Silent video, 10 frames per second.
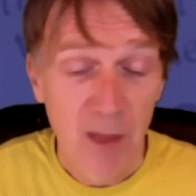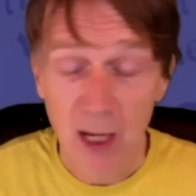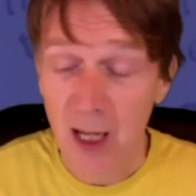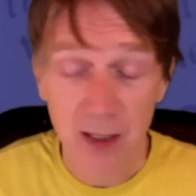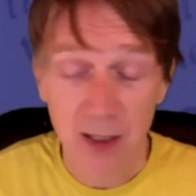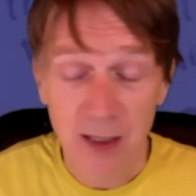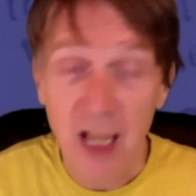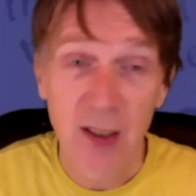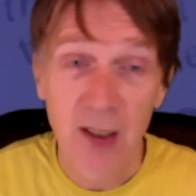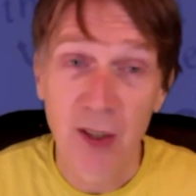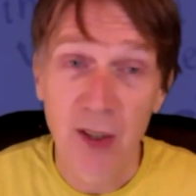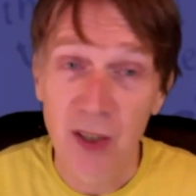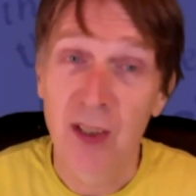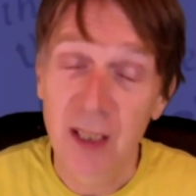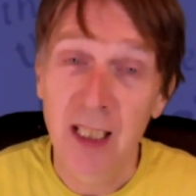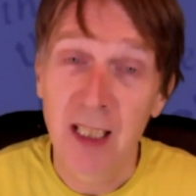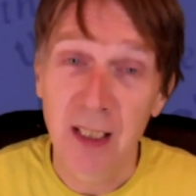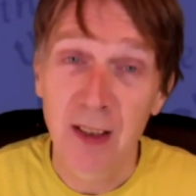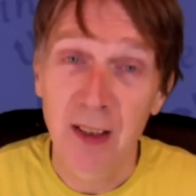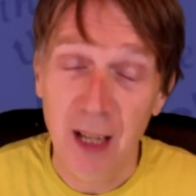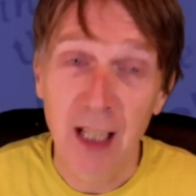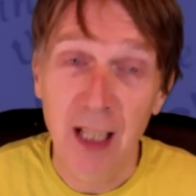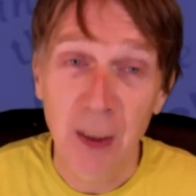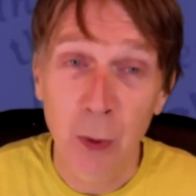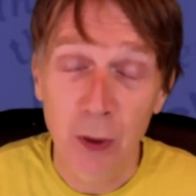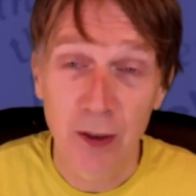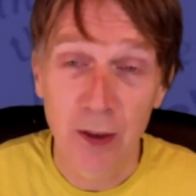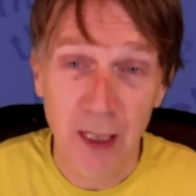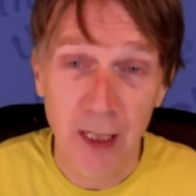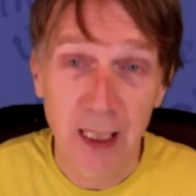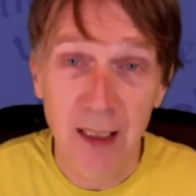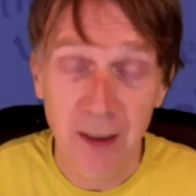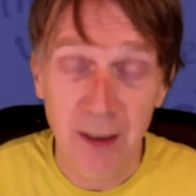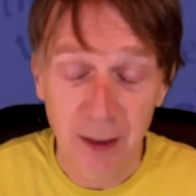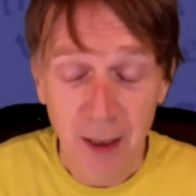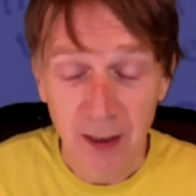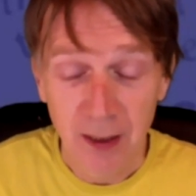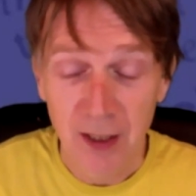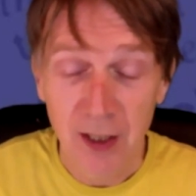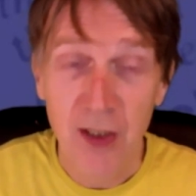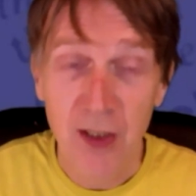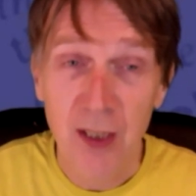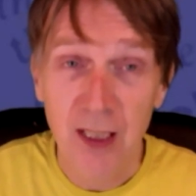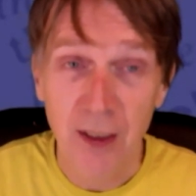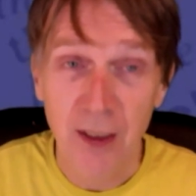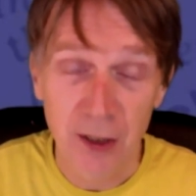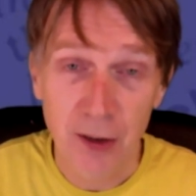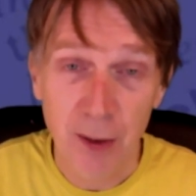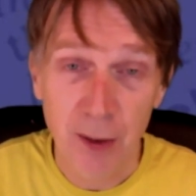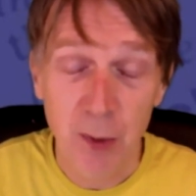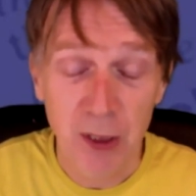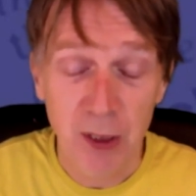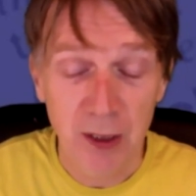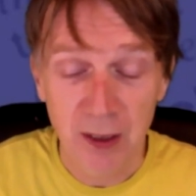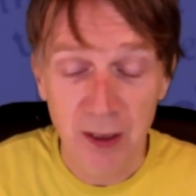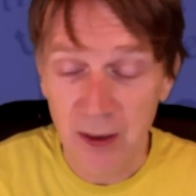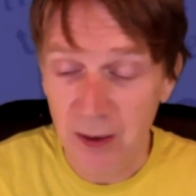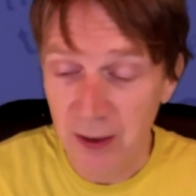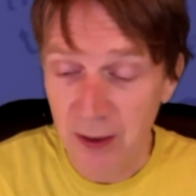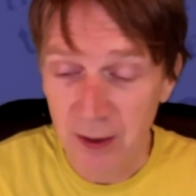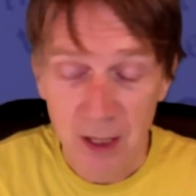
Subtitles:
And that doesn't need any ordering either. That doesn't need a description or